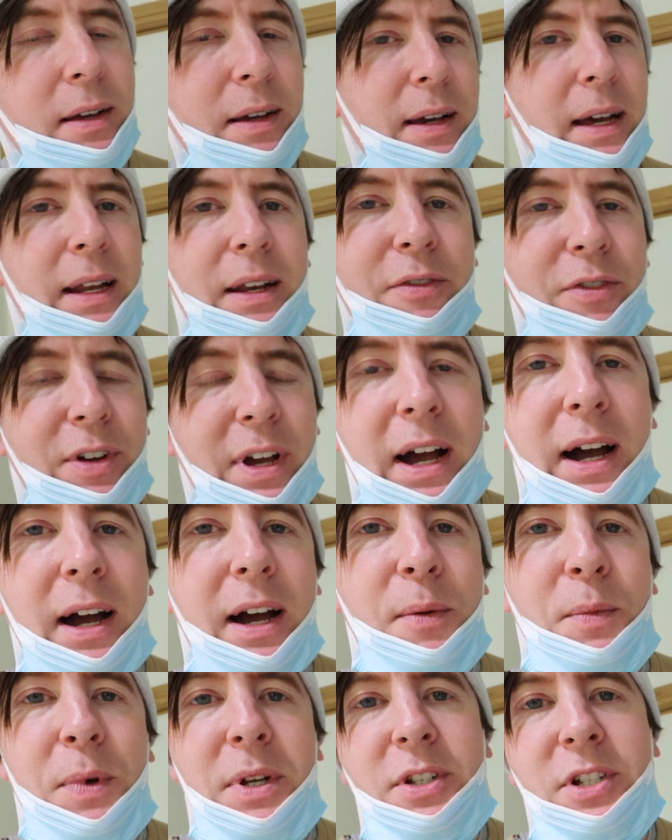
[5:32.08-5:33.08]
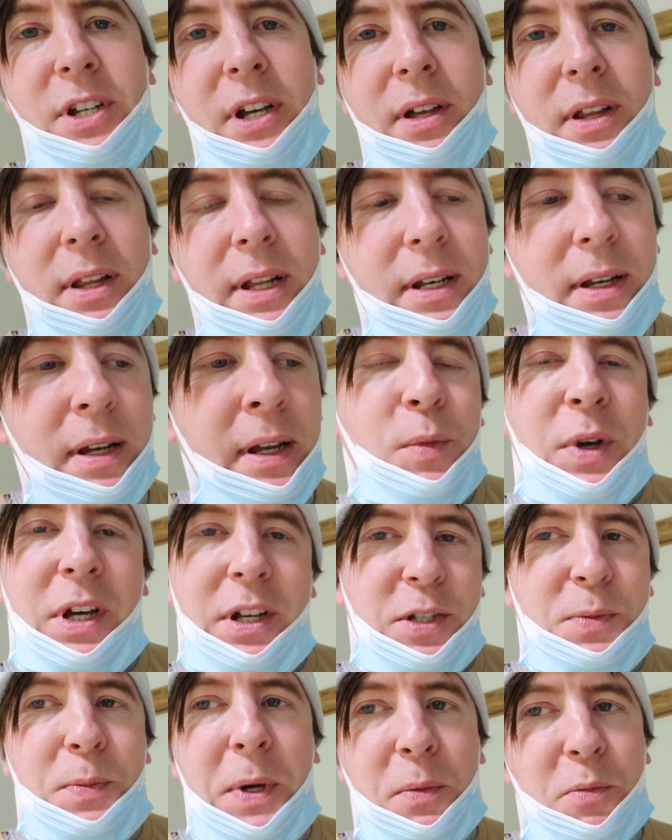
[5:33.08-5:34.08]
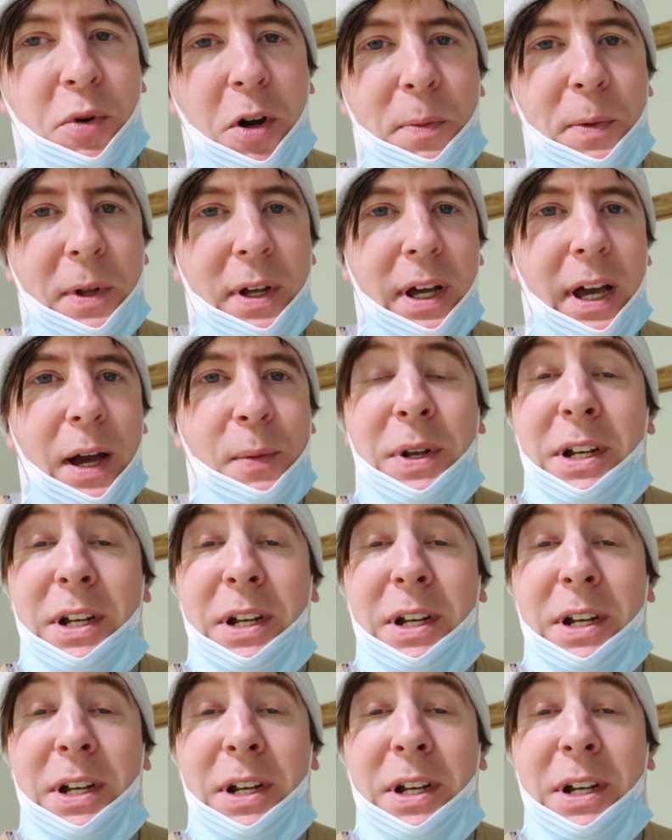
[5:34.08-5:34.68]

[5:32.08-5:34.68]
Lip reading: kind of calm and chill and we can speak properly.